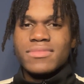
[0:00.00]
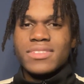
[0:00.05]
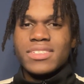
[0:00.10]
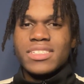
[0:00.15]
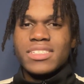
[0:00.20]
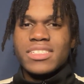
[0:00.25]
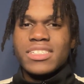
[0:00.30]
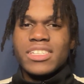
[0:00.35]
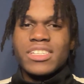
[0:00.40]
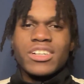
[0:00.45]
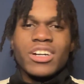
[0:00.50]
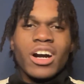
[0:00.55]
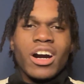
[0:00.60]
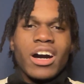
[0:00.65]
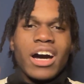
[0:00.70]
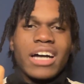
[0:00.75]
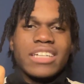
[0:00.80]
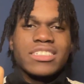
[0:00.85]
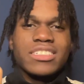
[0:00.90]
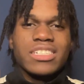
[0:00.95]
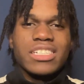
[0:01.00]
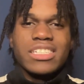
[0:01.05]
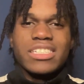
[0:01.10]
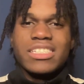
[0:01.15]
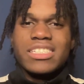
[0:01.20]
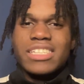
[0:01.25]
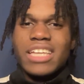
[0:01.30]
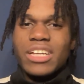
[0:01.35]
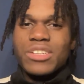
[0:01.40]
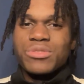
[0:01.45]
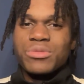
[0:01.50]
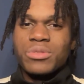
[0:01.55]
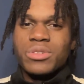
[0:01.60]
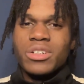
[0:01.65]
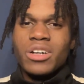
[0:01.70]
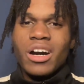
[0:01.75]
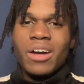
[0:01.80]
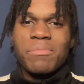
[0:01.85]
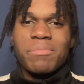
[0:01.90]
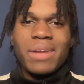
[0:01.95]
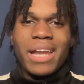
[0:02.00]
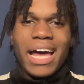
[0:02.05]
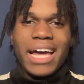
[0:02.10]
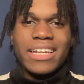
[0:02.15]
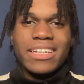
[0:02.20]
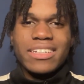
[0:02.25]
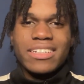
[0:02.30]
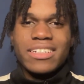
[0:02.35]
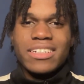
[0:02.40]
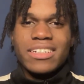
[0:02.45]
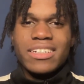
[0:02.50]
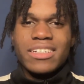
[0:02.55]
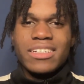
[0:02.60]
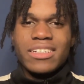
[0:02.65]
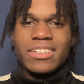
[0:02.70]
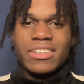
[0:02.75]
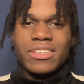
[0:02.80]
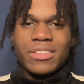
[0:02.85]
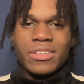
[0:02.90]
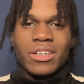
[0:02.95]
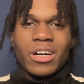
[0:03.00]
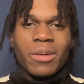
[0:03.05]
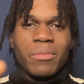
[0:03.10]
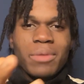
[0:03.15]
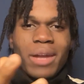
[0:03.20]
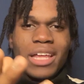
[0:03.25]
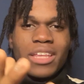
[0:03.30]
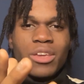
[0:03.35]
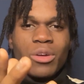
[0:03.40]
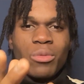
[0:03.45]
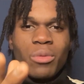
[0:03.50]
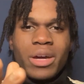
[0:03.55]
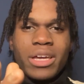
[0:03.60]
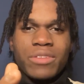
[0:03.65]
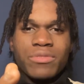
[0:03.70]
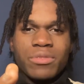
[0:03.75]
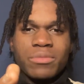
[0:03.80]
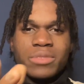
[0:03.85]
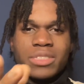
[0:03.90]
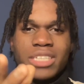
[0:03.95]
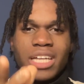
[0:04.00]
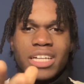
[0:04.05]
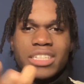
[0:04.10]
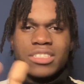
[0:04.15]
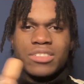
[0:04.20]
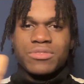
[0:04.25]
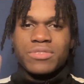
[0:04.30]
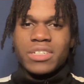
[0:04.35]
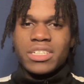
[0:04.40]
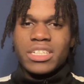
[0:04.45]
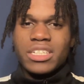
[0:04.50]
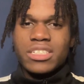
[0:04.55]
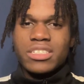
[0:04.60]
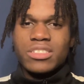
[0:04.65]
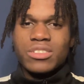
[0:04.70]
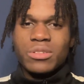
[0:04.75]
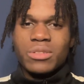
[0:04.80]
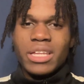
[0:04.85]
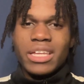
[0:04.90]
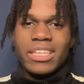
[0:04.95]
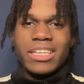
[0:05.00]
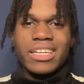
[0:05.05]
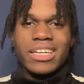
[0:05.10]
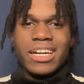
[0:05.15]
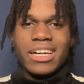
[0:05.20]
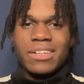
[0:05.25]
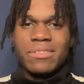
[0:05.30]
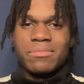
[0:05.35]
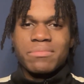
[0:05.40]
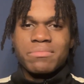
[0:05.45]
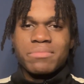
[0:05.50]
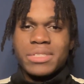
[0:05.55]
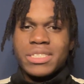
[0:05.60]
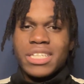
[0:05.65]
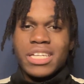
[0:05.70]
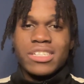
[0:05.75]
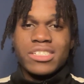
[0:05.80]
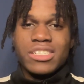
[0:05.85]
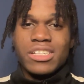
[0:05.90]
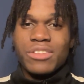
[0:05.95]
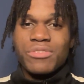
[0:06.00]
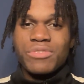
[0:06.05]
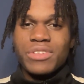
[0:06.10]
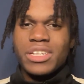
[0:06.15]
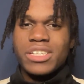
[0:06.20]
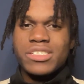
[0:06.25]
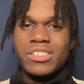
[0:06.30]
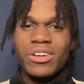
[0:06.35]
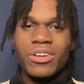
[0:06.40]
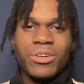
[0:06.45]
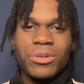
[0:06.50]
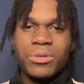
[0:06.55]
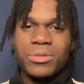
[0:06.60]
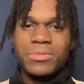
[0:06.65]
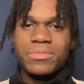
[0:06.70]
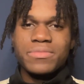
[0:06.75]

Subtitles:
See, you got to actually schedule, you got to plan. You got to plan your way from start to finish so that you can potentially finish it all.